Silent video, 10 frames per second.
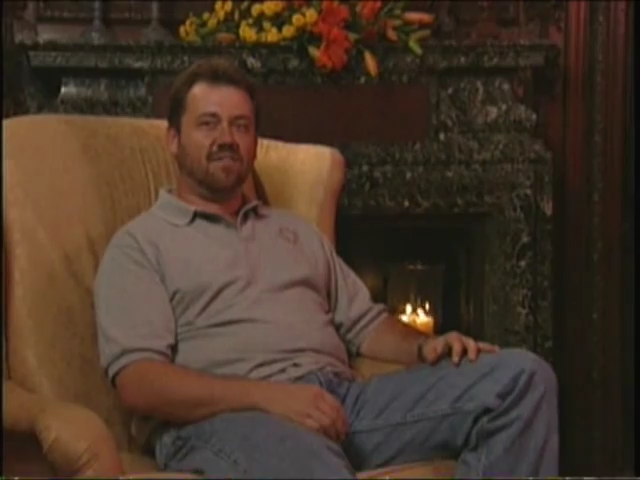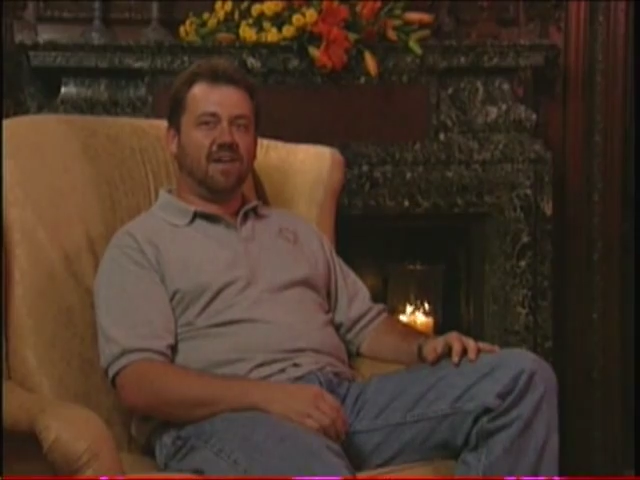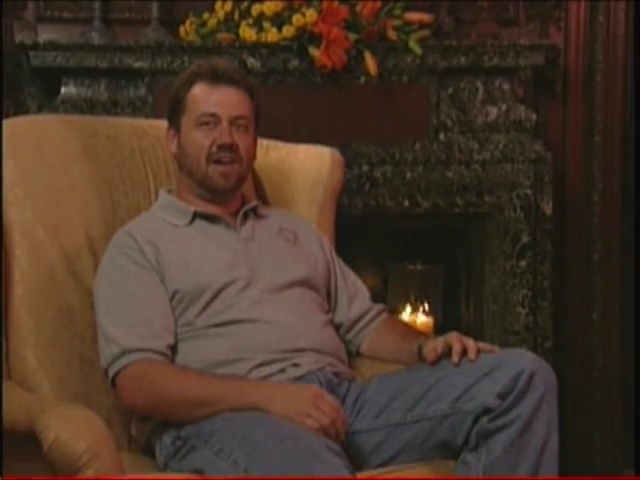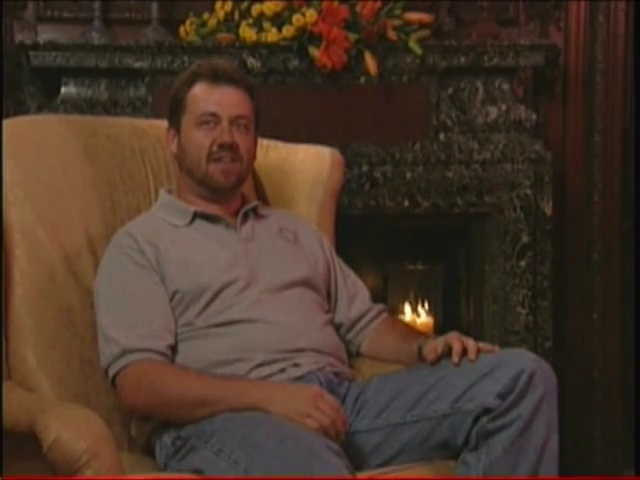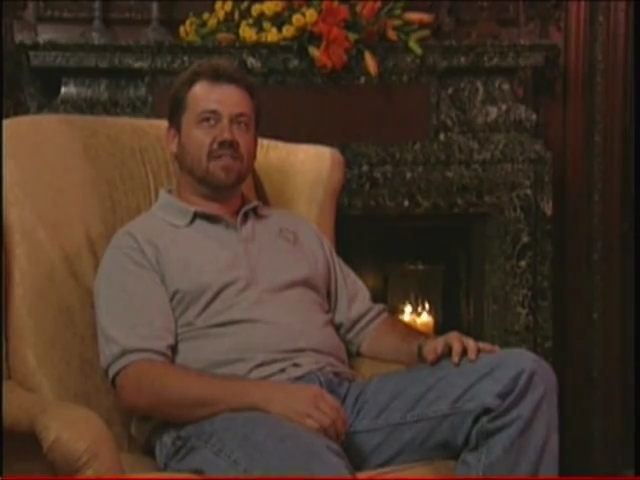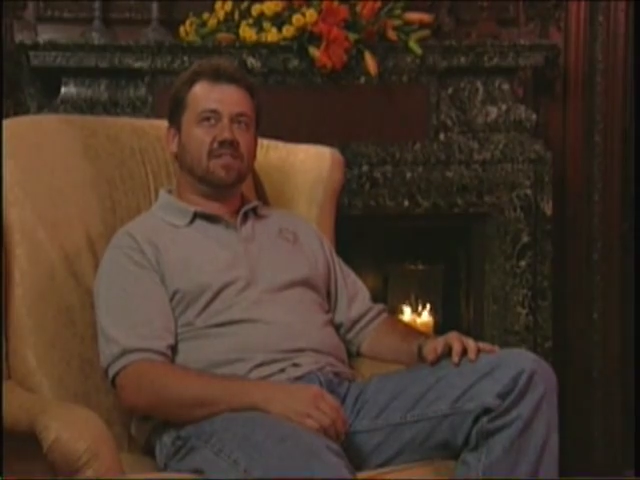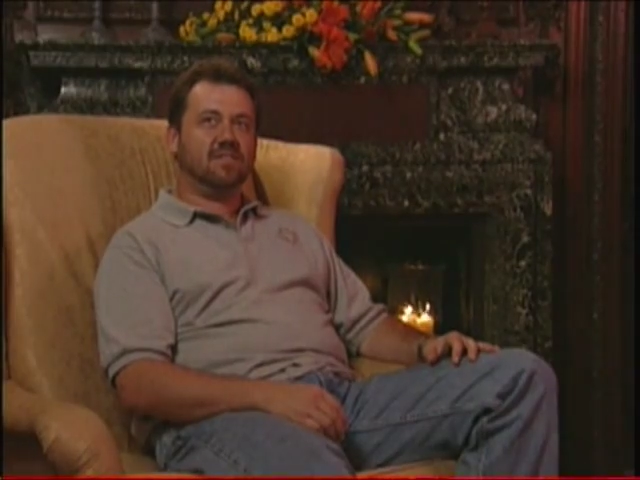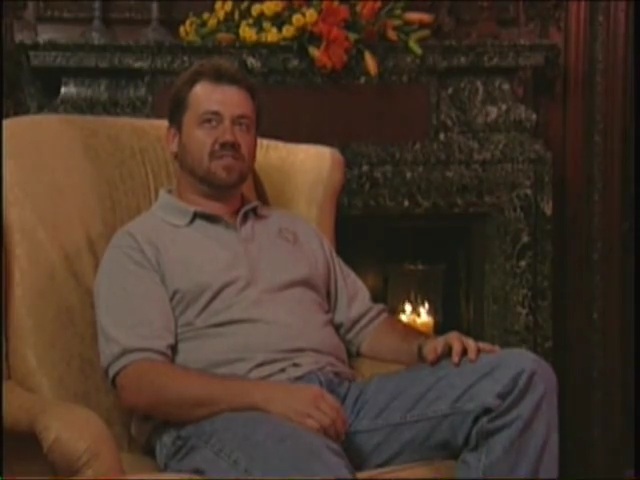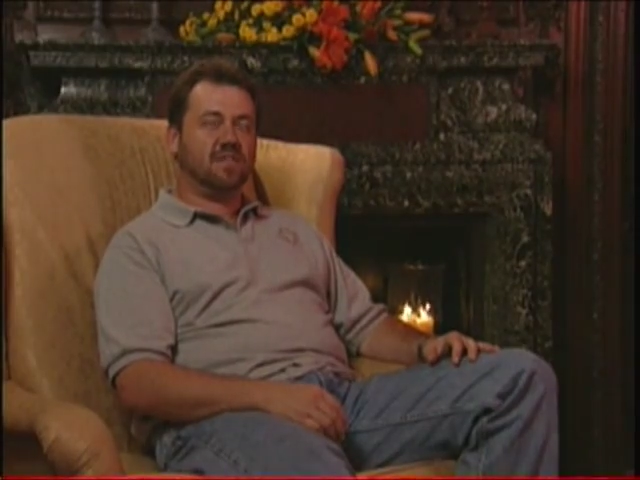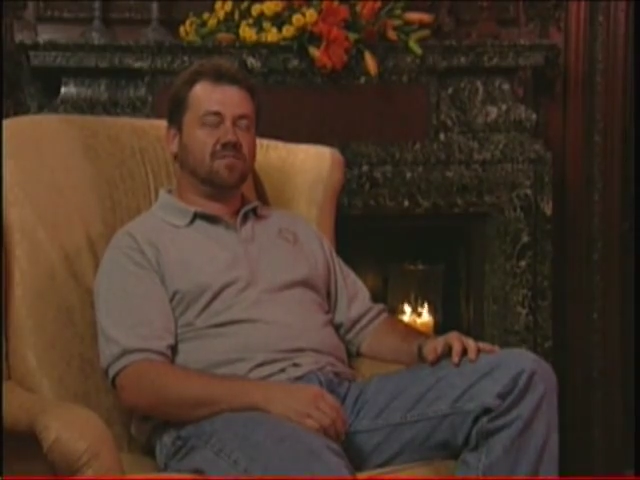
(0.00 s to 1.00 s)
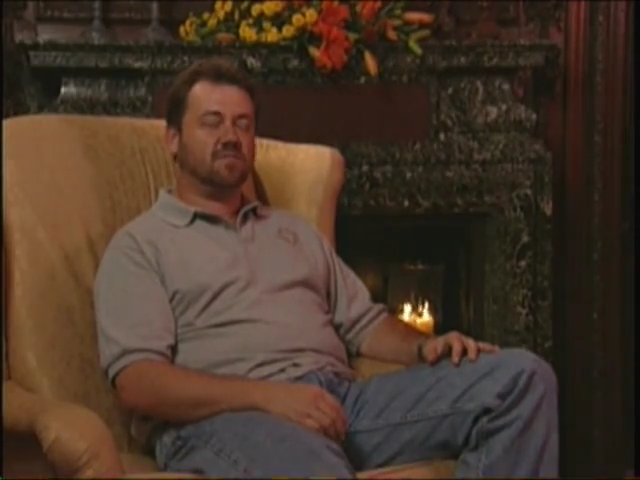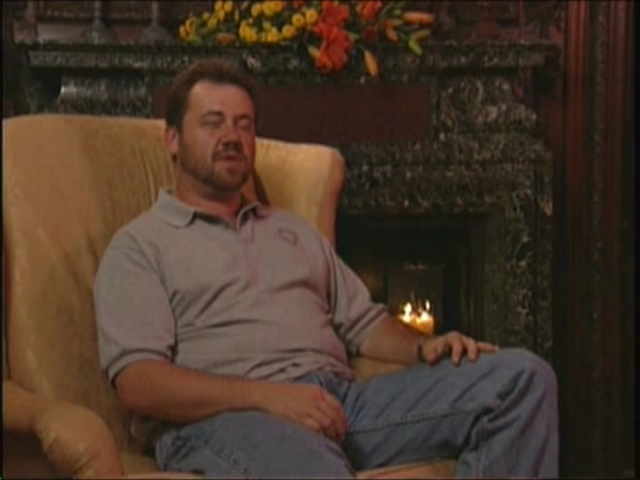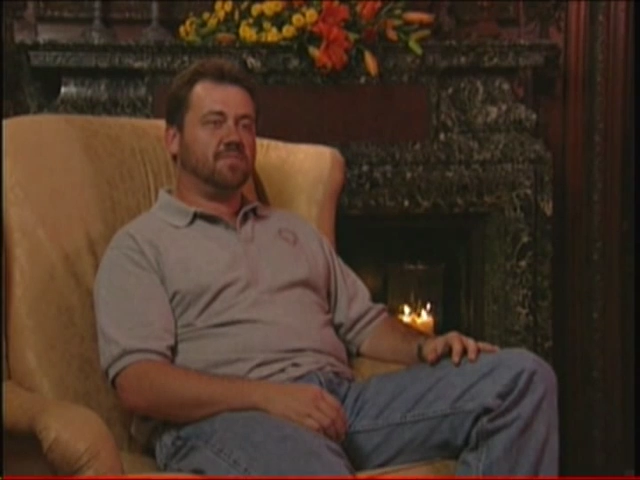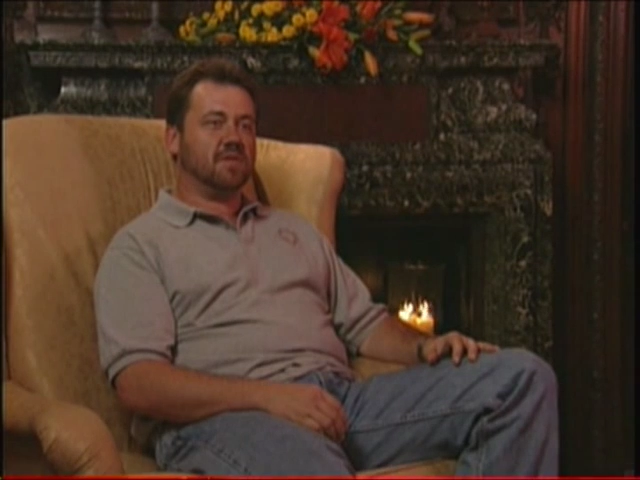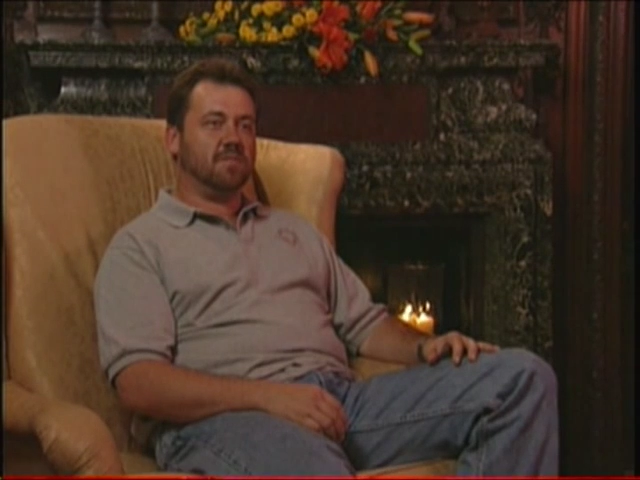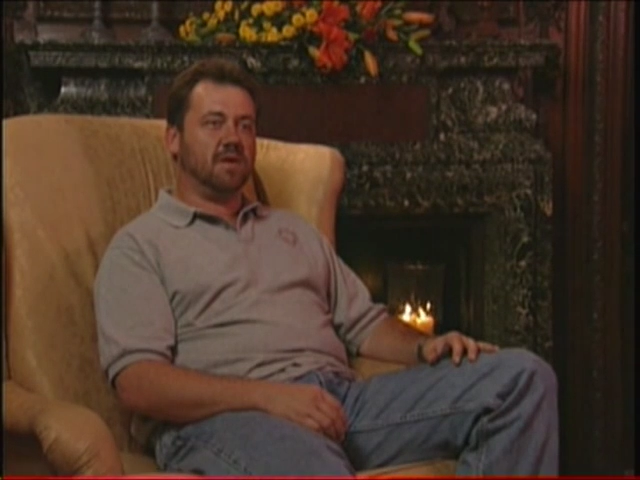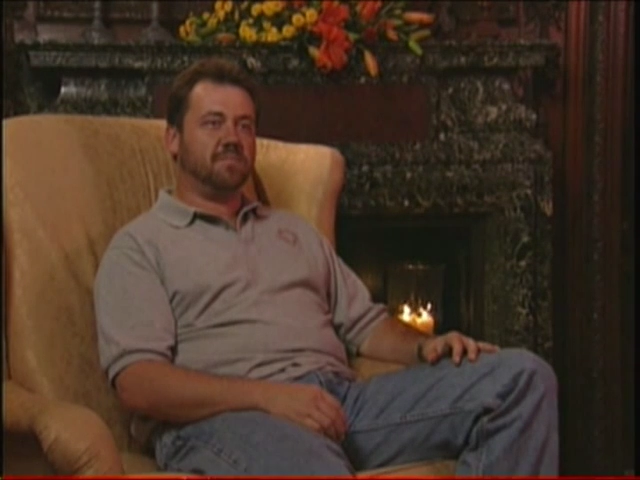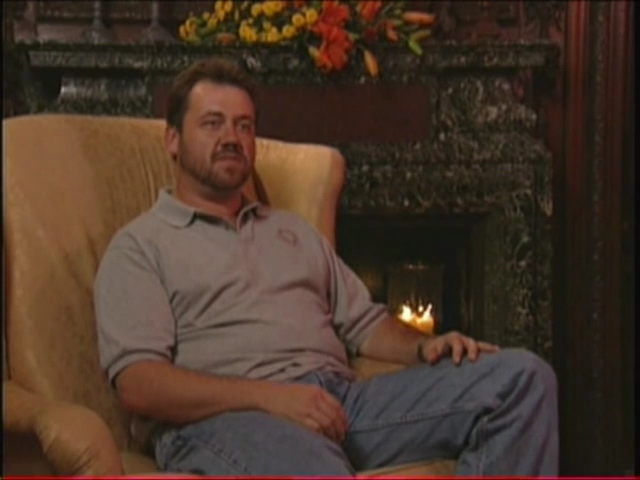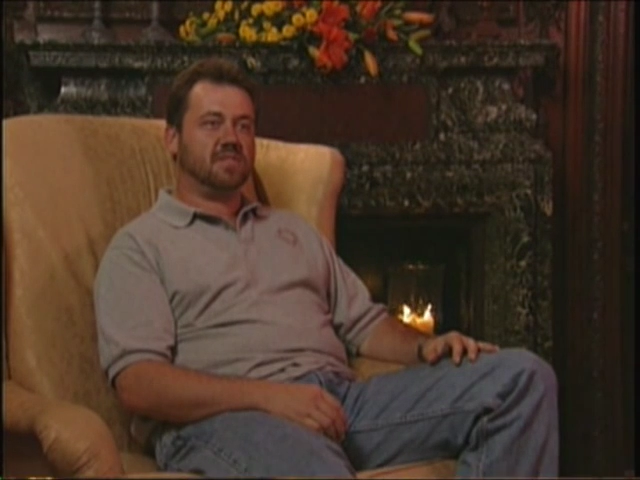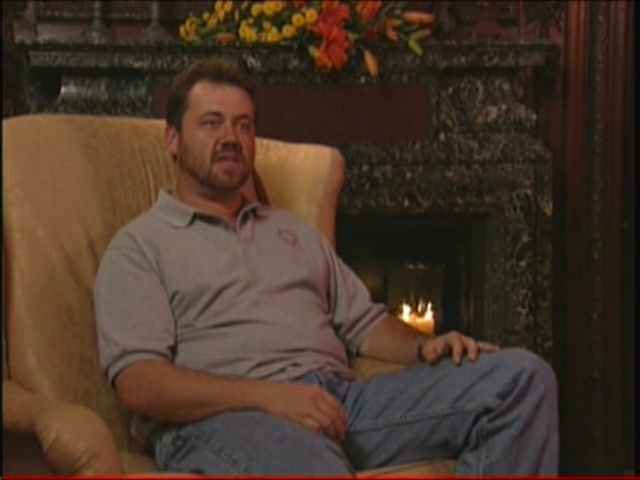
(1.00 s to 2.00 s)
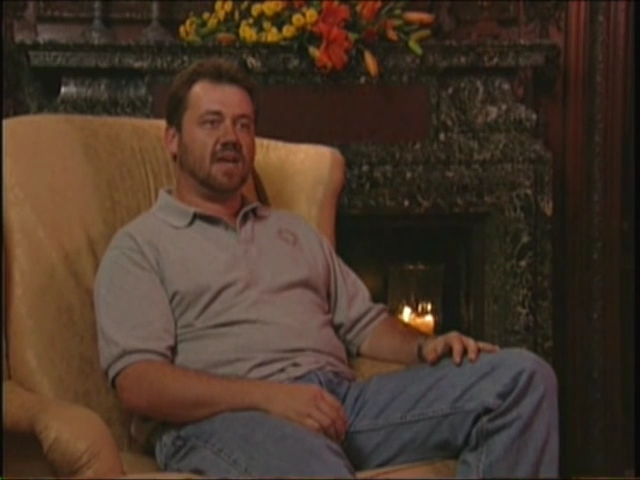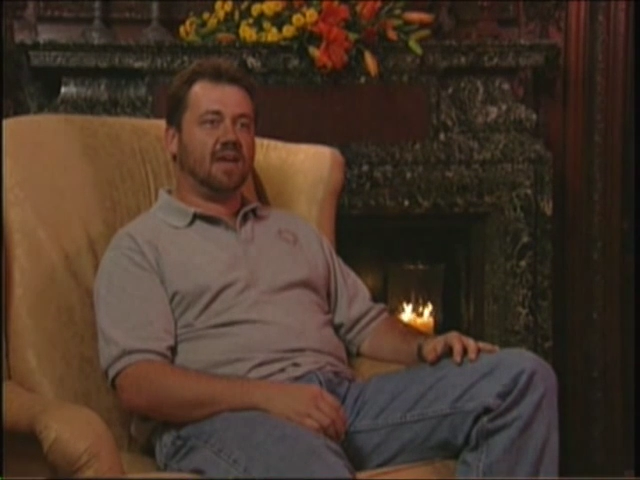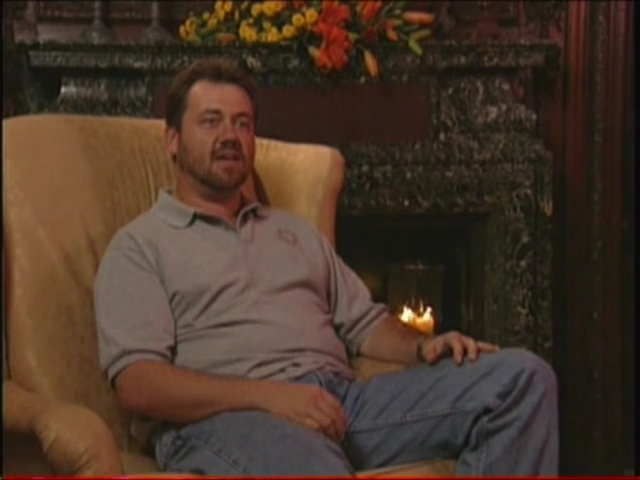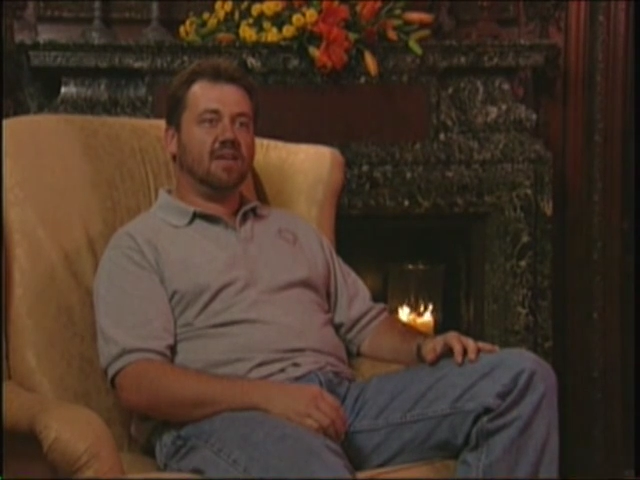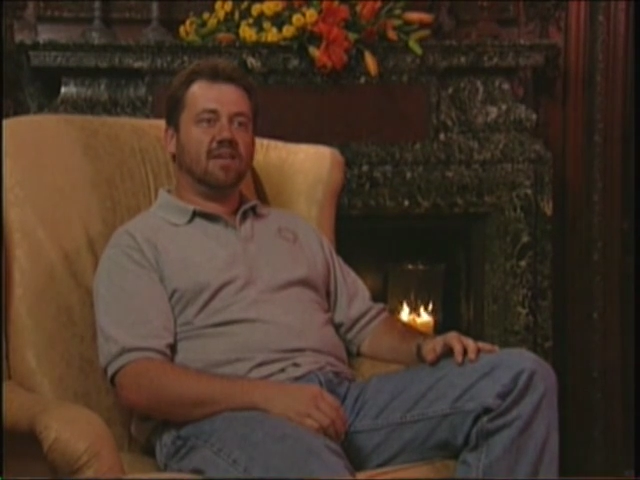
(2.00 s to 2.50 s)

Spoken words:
I've had several people come up and say